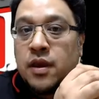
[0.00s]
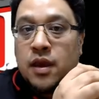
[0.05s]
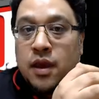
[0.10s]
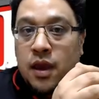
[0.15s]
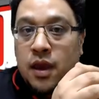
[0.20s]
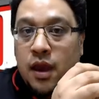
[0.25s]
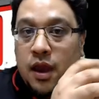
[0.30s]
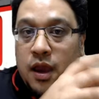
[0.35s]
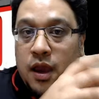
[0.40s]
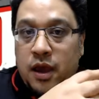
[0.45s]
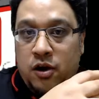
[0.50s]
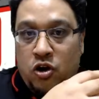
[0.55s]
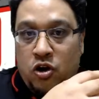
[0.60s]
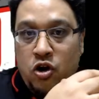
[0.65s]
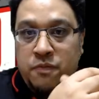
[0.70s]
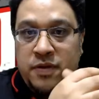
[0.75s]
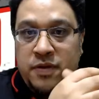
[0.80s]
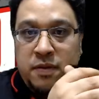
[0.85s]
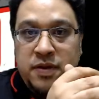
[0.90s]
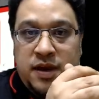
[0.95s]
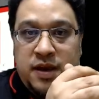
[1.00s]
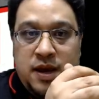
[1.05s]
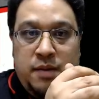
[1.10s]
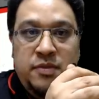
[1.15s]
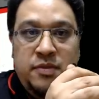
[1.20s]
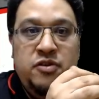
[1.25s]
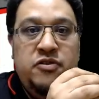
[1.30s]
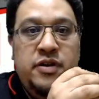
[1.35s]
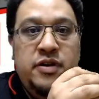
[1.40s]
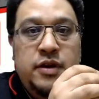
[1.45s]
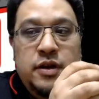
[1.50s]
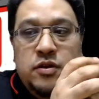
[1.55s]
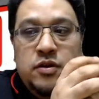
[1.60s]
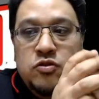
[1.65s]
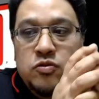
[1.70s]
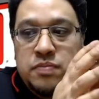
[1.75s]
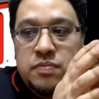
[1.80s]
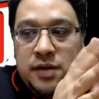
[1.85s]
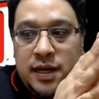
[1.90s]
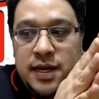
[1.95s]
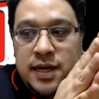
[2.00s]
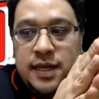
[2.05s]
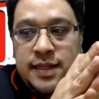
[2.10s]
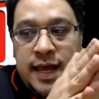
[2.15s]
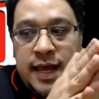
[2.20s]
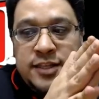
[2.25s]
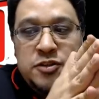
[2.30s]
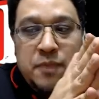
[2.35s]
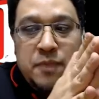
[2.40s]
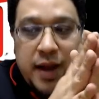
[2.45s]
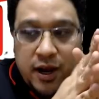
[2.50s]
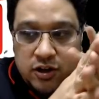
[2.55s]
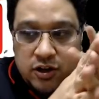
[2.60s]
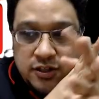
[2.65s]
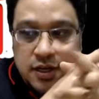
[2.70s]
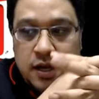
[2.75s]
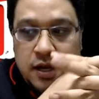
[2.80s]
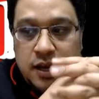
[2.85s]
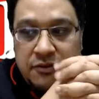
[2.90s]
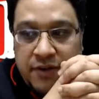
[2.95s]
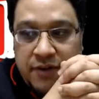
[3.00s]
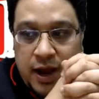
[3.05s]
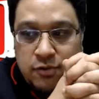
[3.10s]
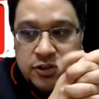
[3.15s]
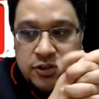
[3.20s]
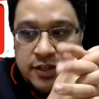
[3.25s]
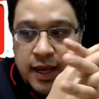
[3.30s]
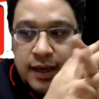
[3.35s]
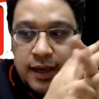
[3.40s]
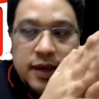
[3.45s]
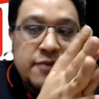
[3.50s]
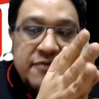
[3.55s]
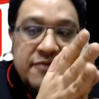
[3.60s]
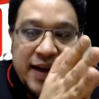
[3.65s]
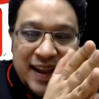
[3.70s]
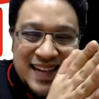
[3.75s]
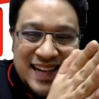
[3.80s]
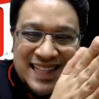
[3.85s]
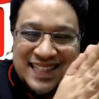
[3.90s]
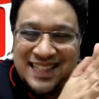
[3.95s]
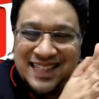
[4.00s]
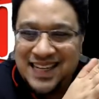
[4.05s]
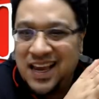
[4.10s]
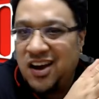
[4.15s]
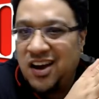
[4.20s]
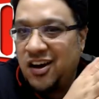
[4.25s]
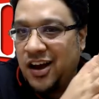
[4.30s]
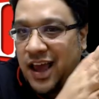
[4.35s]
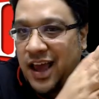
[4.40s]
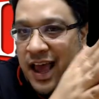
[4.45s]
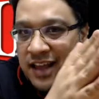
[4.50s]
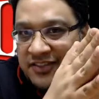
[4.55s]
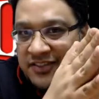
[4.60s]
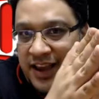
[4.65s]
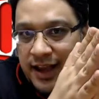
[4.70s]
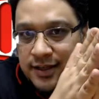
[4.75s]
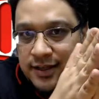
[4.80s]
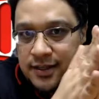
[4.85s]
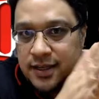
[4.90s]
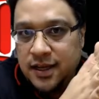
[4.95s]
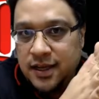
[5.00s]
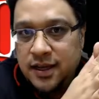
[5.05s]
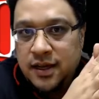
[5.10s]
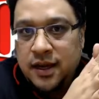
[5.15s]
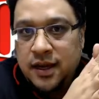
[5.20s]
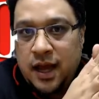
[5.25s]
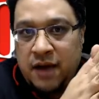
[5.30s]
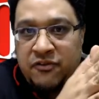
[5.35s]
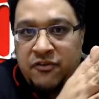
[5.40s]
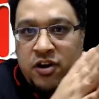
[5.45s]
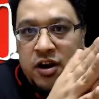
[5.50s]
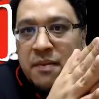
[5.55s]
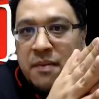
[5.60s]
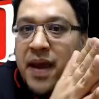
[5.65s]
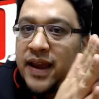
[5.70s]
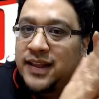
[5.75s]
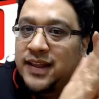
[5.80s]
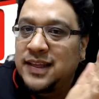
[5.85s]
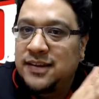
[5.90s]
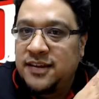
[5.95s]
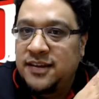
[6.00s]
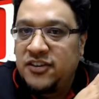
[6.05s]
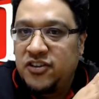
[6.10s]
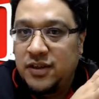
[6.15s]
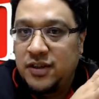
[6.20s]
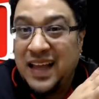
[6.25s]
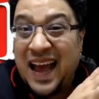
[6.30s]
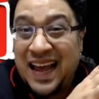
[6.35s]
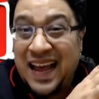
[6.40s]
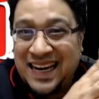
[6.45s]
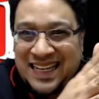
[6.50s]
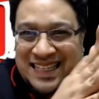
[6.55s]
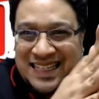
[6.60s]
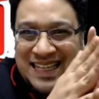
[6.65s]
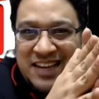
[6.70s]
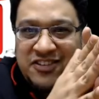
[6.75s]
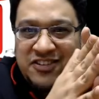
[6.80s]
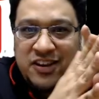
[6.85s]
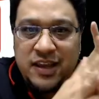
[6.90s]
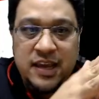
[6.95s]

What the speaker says: and hope they become a really good player. That's my concern. If I was taking Valencia or Ajax, I've got to make a decision.